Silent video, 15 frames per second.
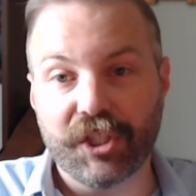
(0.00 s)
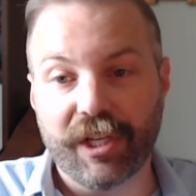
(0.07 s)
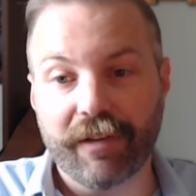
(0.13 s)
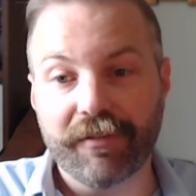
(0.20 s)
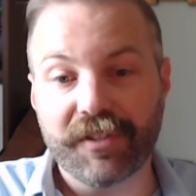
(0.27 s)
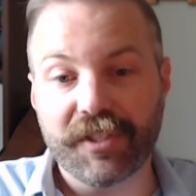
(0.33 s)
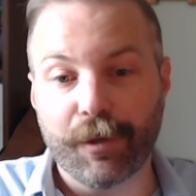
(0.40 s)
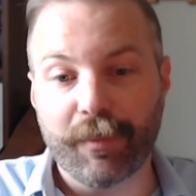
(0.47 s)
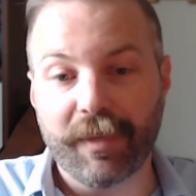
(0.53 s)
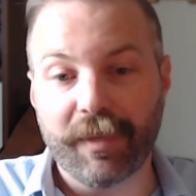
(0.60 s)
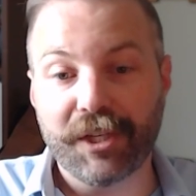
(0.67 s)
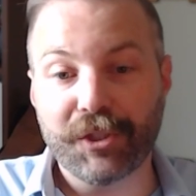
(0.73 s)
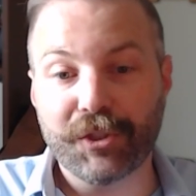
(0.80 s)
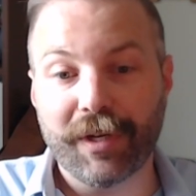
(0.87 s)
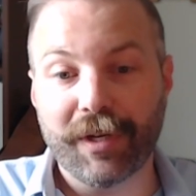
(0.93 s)
So making sure
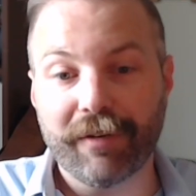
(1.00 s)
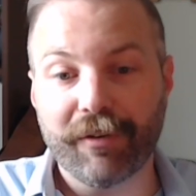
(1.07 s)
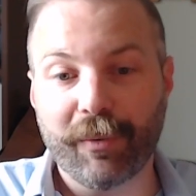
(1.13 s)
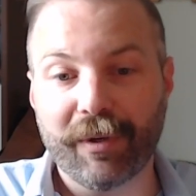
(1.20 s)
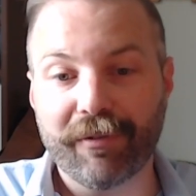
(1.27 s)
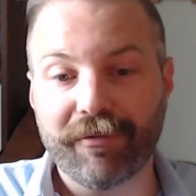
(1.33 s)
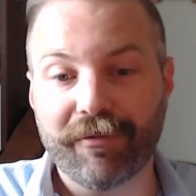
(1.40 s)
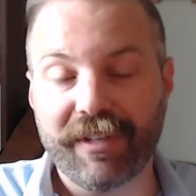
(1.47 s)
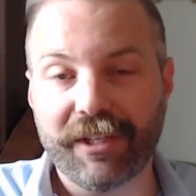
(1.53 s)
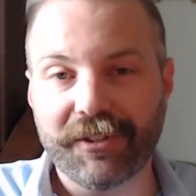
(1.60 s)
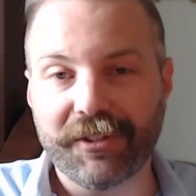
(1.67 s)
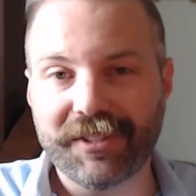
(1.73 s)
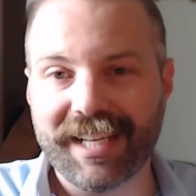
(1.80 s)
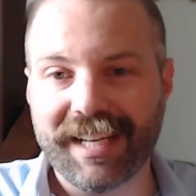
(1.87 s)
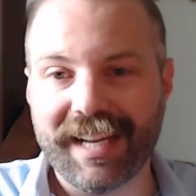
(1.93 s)
everyone feels
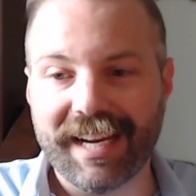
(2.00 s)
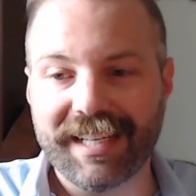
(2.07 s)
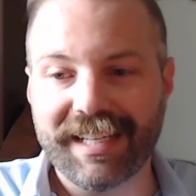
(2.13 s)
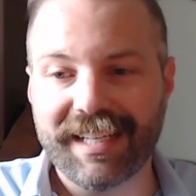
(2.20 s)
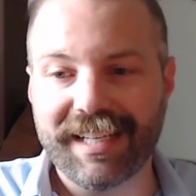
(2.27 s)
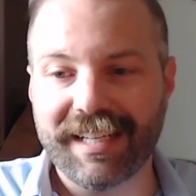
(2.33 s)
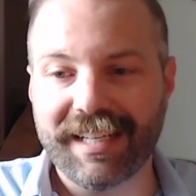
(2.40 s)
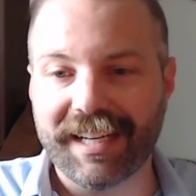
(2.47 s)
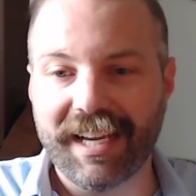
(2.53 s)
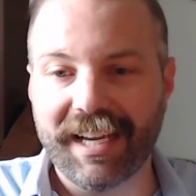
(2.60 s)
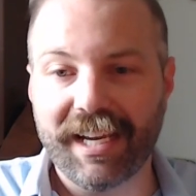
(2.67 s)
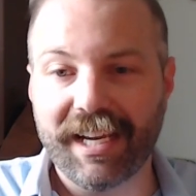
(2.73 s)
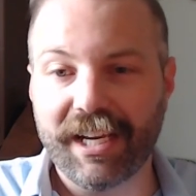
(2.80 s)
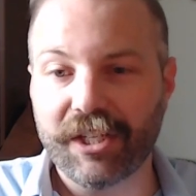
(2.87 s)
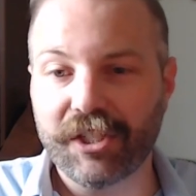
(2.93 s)
connected,
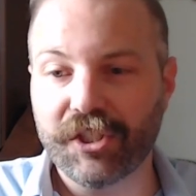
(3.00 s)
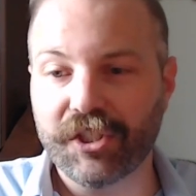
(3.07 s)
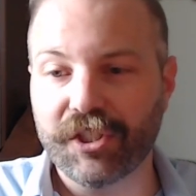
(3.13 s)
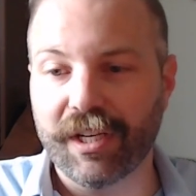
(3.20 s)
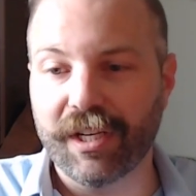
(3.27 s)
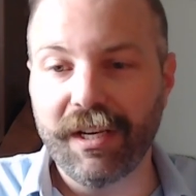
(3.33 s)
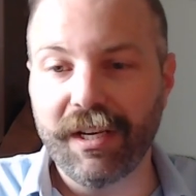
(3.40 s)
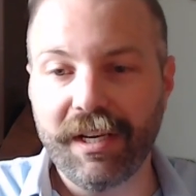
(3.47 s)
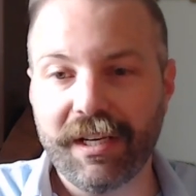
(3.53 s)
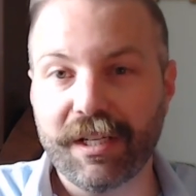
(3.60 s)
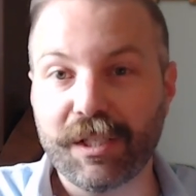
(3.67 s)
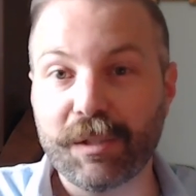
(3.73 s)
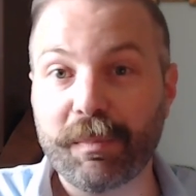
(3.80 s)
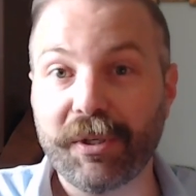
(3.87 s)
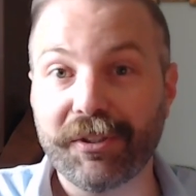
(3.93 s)
engaged, and is
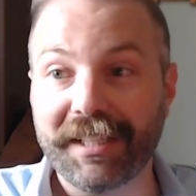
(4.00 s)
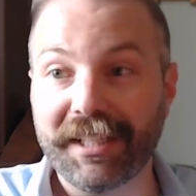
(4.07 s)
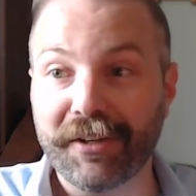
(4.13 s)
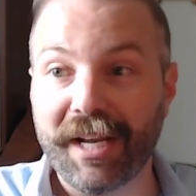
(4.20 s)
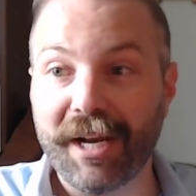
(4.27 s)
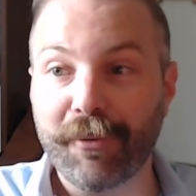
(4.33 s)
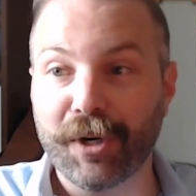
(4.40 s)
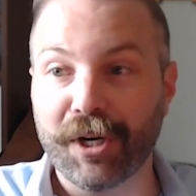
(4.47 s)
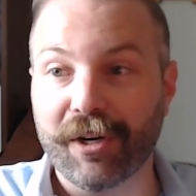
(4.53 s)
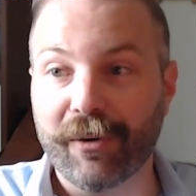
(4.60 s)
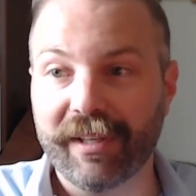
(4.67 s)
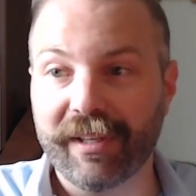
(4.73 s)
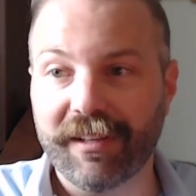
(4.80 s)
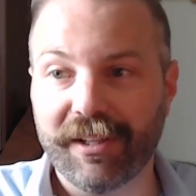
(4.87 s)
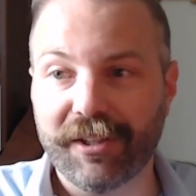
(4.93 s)
building their network with
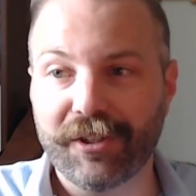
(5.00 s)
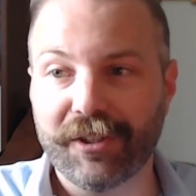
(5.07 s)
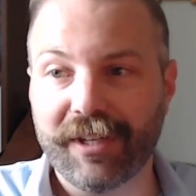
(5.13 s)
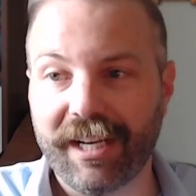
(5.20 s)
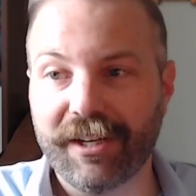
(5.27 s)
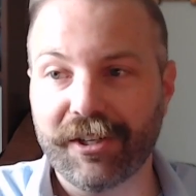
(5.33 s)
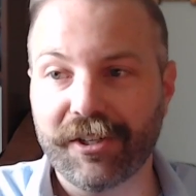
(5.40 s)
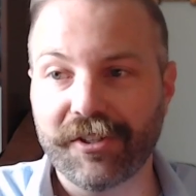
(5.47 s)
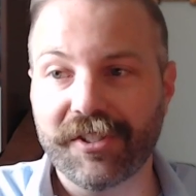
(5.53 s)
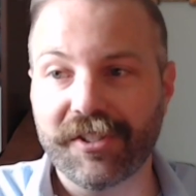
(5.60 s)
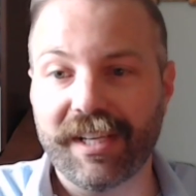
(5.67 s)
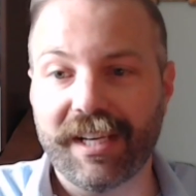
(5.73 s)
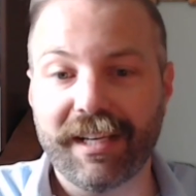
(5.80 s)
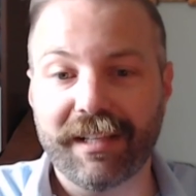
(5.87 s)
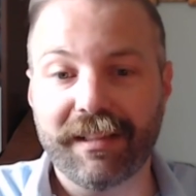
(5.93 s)
other Gators and
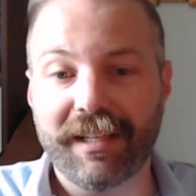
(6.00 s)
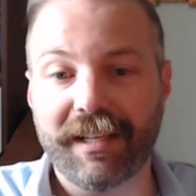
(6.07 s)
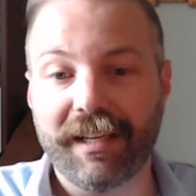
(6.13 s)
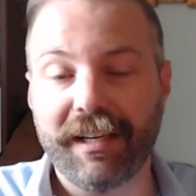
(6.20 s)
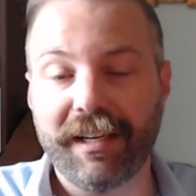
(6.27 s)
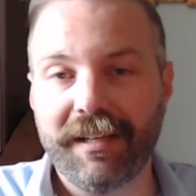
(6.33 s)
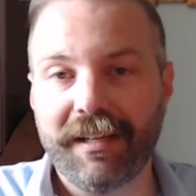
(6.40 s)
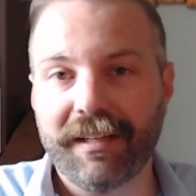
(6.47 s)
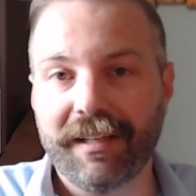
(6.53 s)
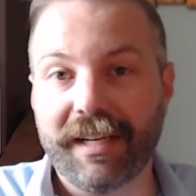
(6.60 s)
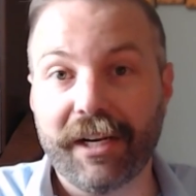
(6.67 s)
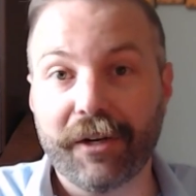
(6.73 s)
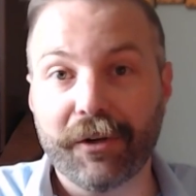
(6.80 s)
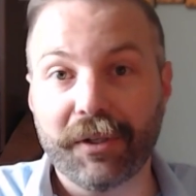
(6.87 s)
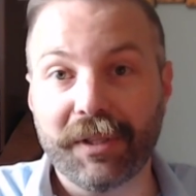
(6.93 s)
the Gator
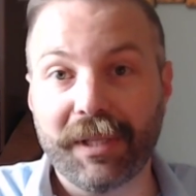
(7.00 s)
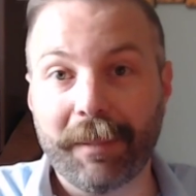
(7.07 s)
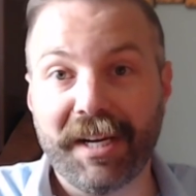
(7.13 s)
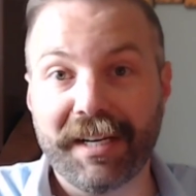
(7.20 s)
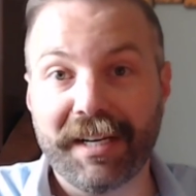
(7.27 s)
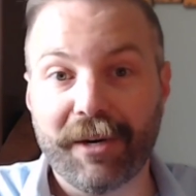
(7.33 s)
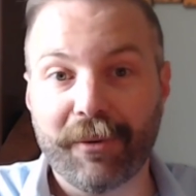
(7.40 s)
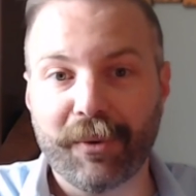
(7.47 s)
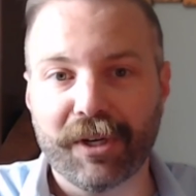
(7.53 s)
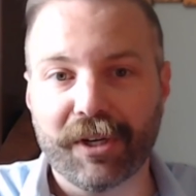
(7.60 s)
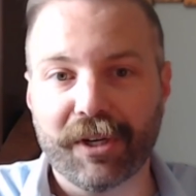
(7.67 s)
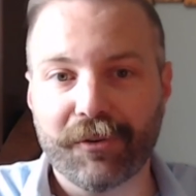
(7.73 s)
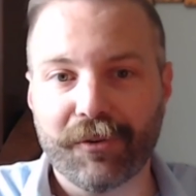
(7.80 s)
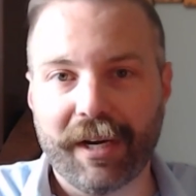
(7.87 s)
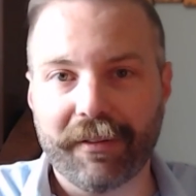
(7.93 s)
Alumni Network throughout
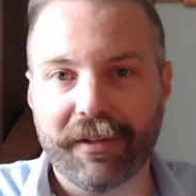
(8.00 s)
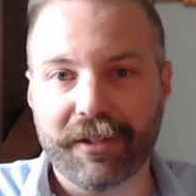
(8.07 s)
their time